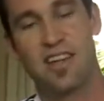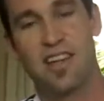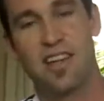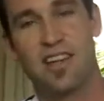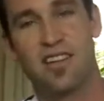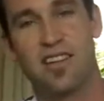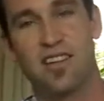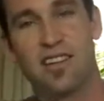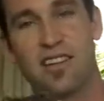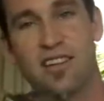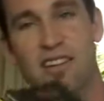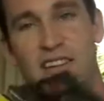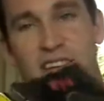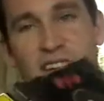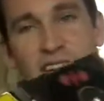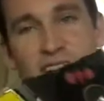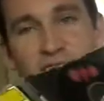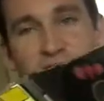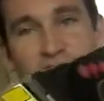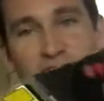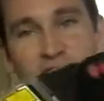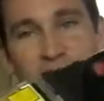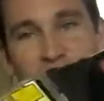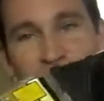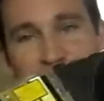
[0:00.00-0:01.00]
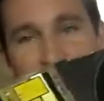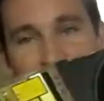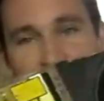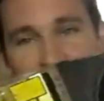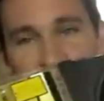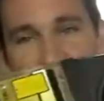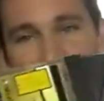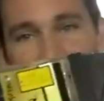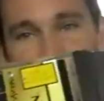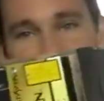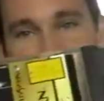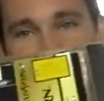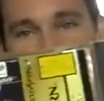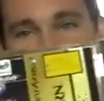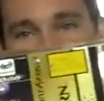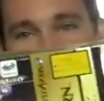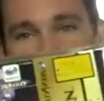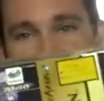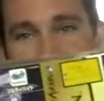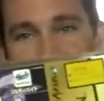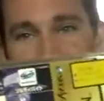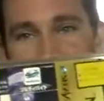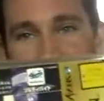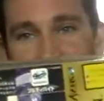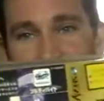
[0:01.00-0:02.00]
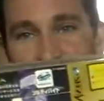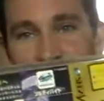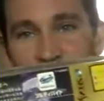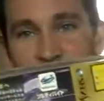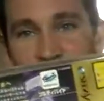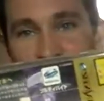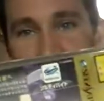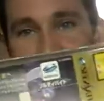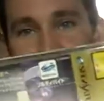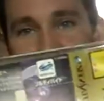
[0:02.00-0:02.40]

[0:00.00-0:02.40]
and it's got a spine card